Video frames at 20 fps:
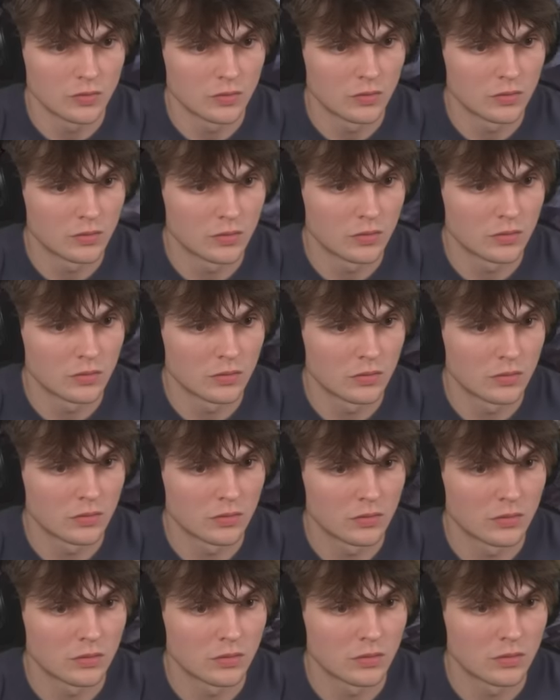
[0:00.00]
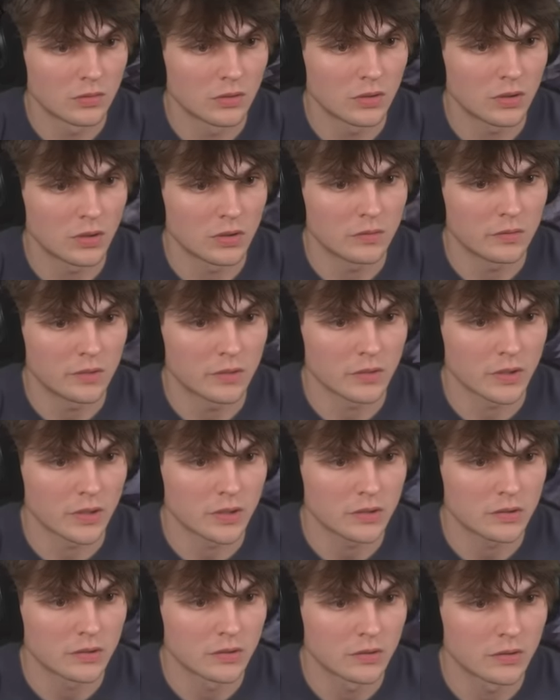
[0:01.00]
Oh, okay.
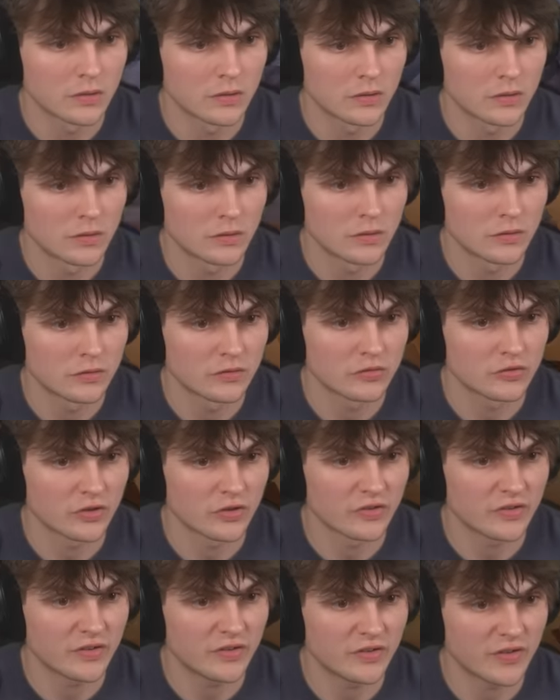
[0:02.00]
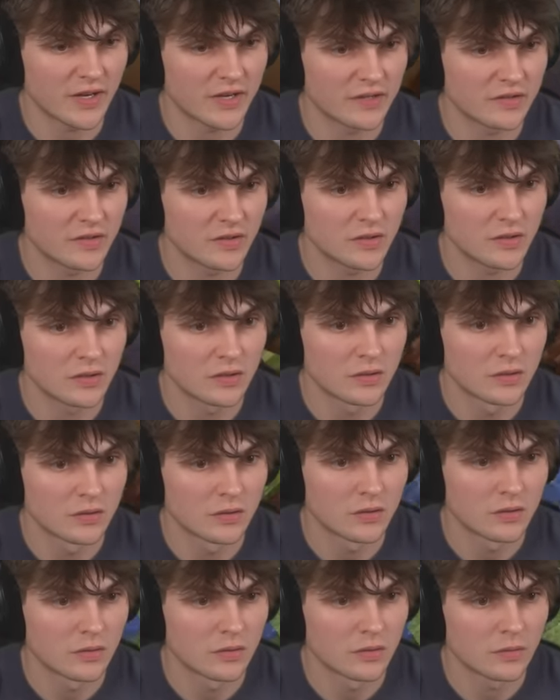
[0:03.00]
It's just insanity.
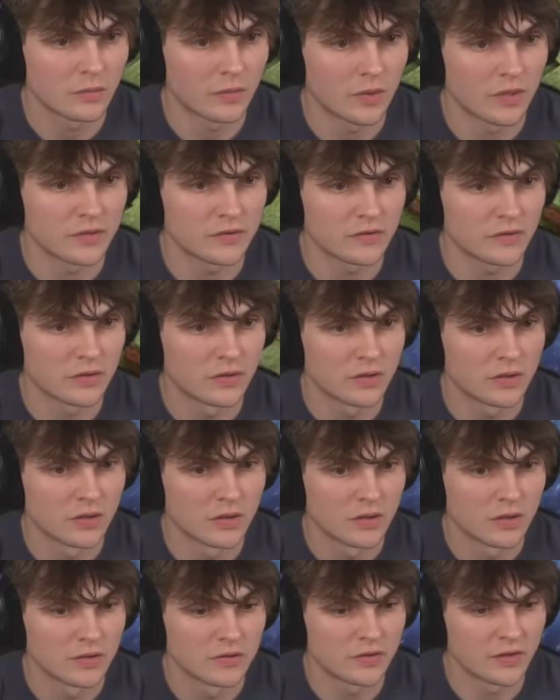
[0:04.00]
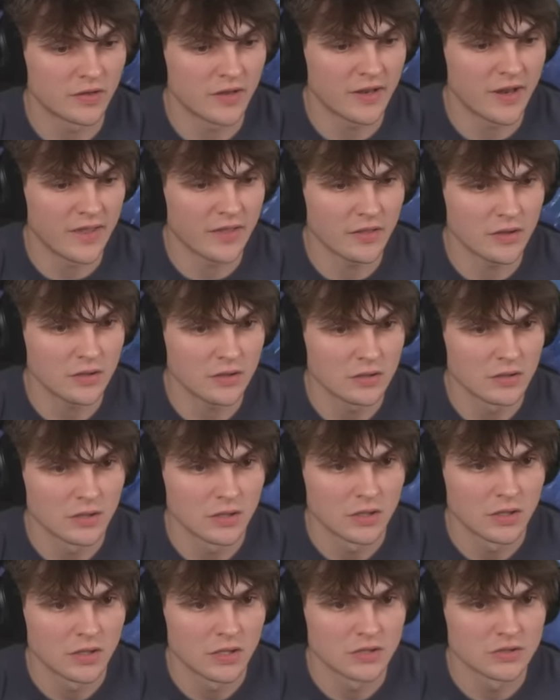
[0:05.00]
Right. To the nether
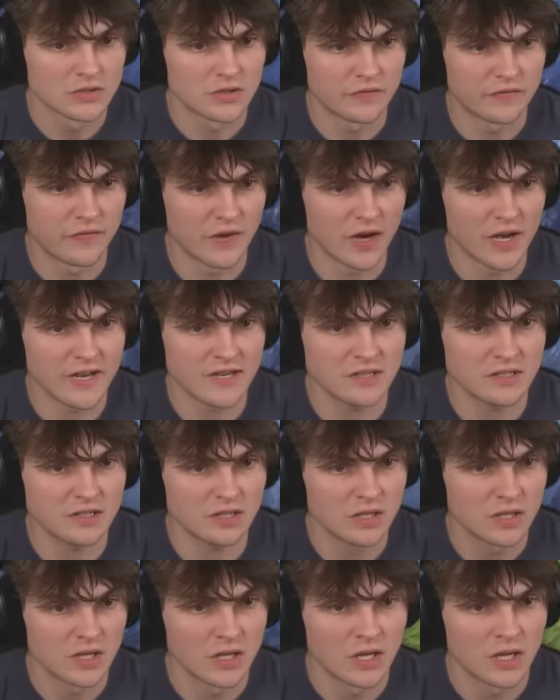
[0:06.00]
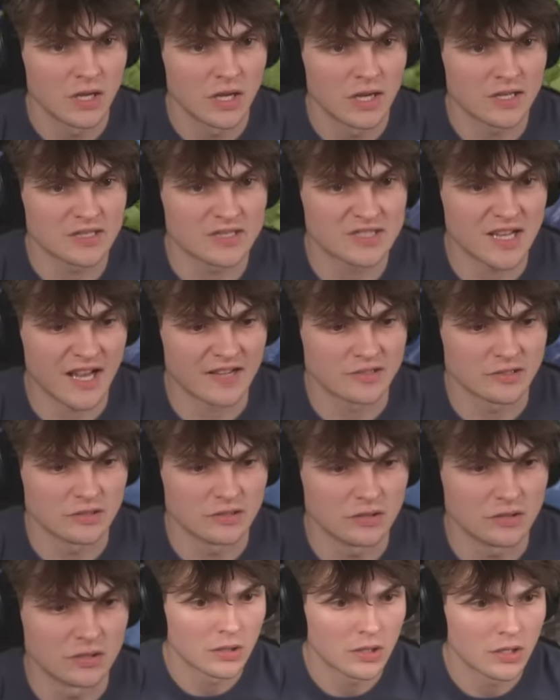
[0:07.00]
to find a
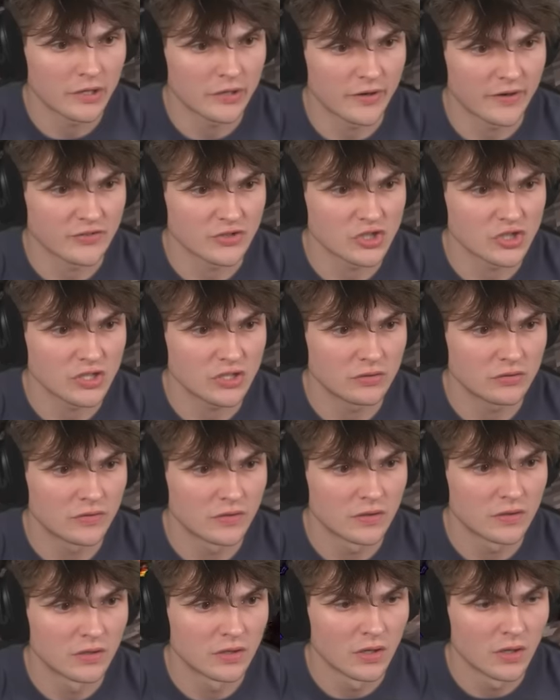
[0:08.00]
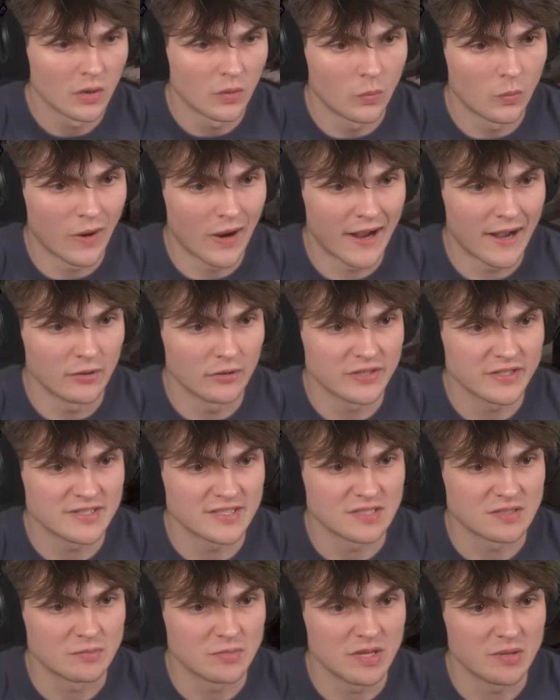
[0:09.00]
saddle. I don't have a shield. Wow, this
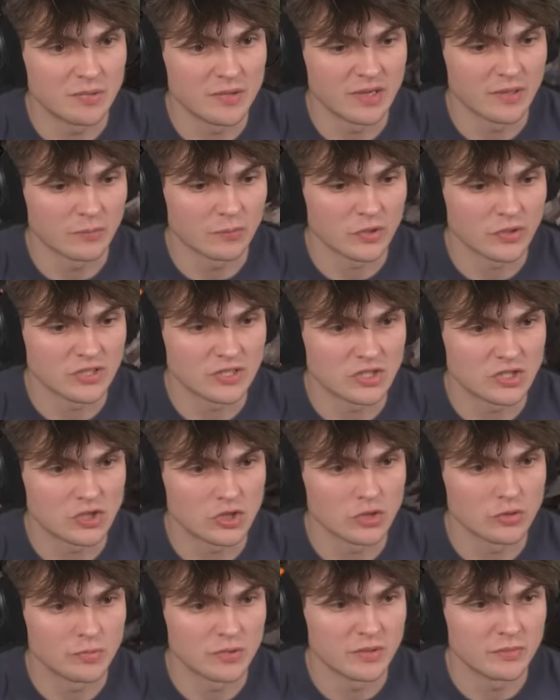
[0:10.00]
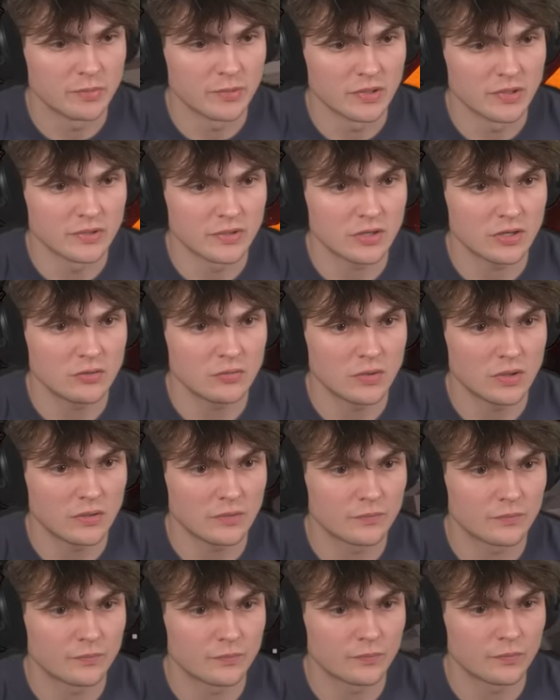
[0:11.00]
is me being pretty stupid, but you know what?
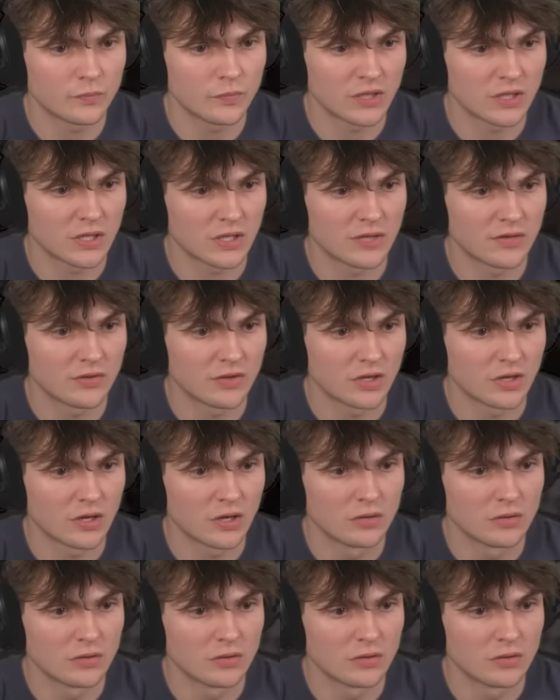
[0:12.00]
We're going to give it a go.